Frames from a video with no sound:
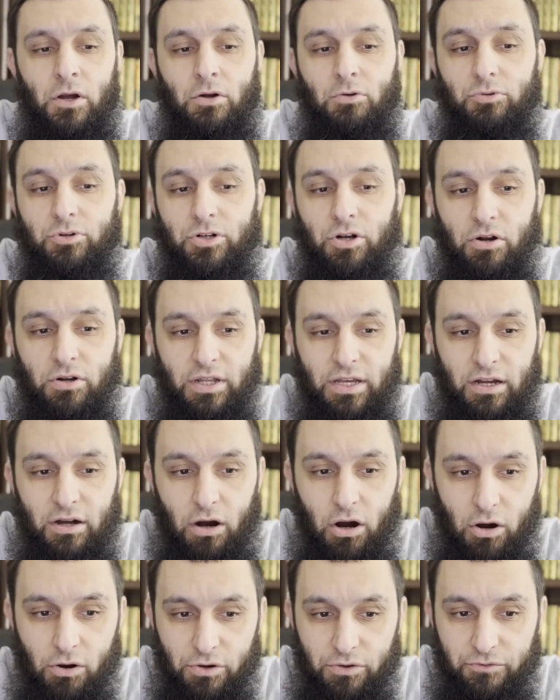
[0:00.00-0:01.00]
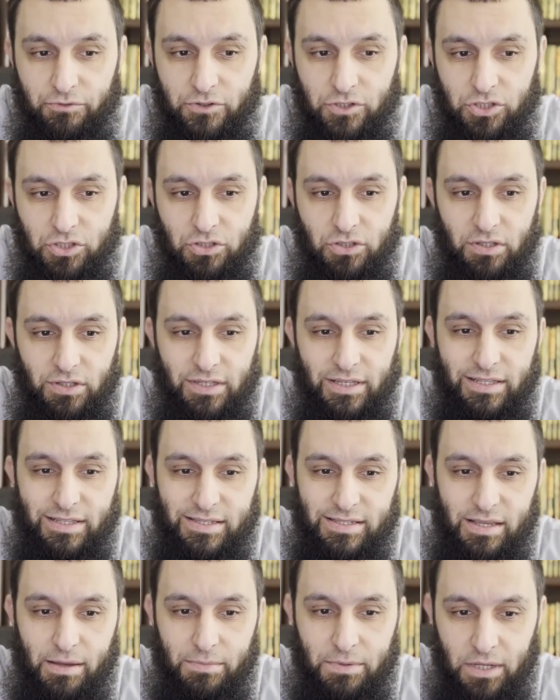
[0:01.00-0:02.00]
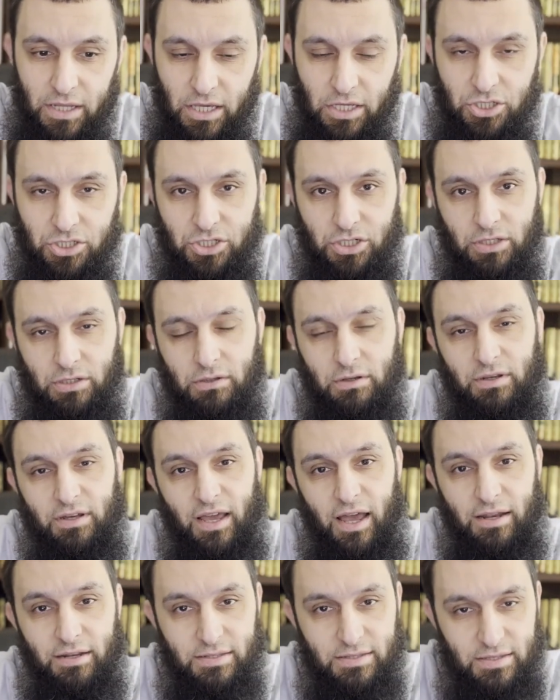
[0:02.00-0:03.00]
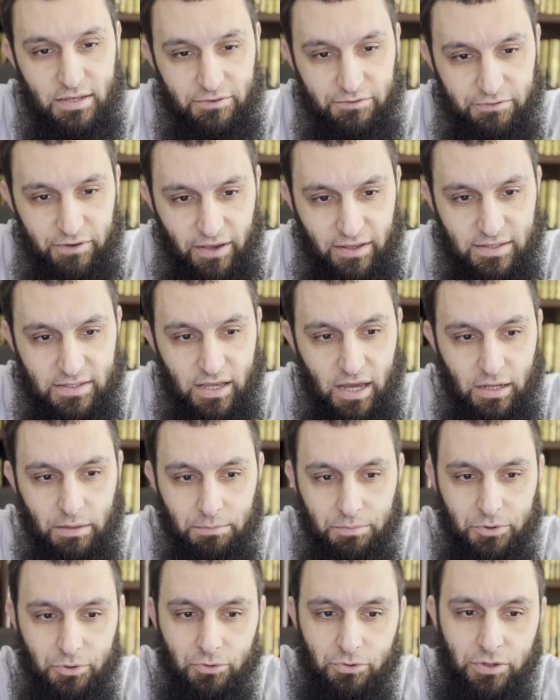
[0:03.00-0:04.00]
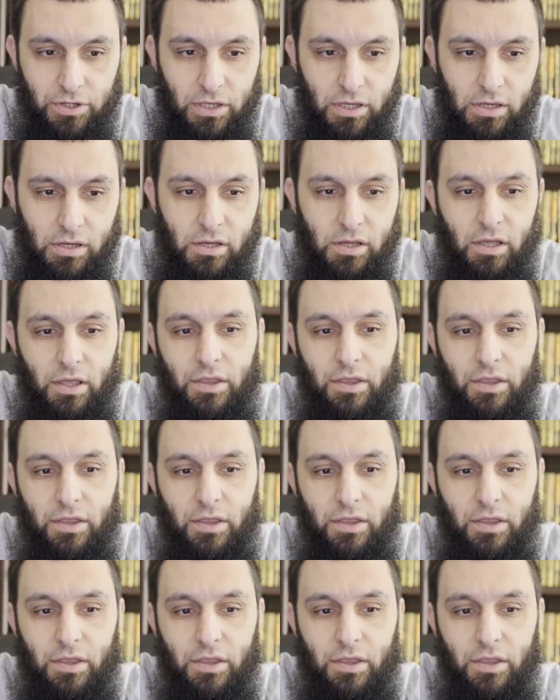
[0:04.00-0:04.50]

Regarding artificial insemination and its effects on purity,